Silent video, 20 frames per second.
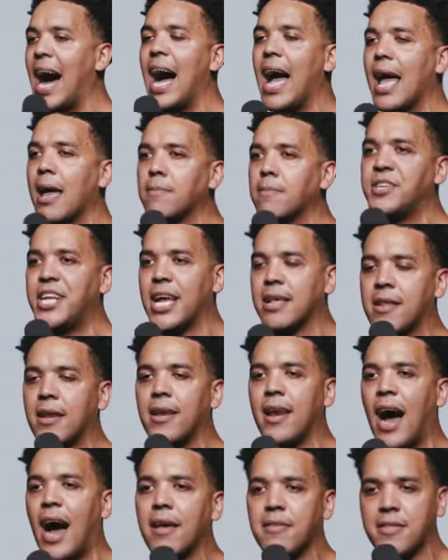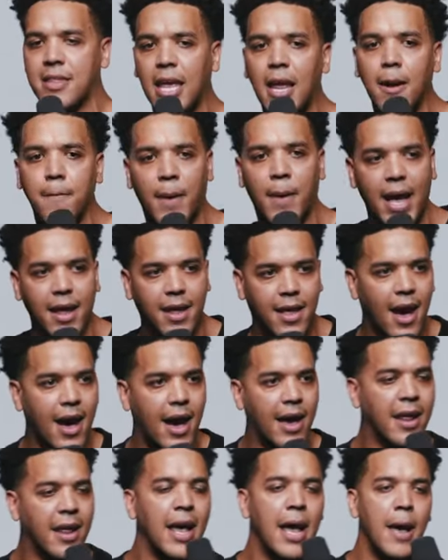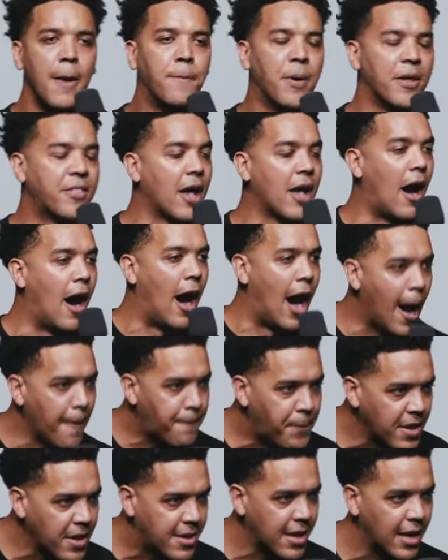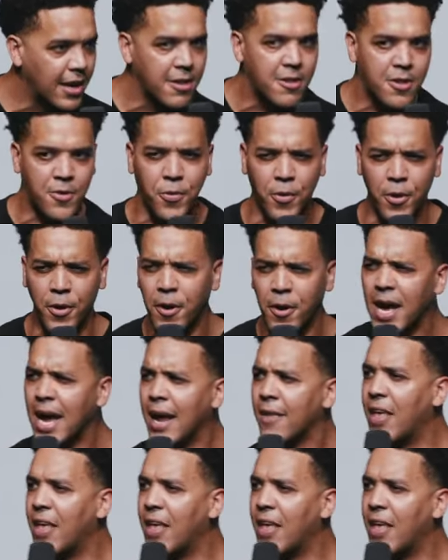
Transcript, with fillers: I am just not seen by God. But the opposite is true.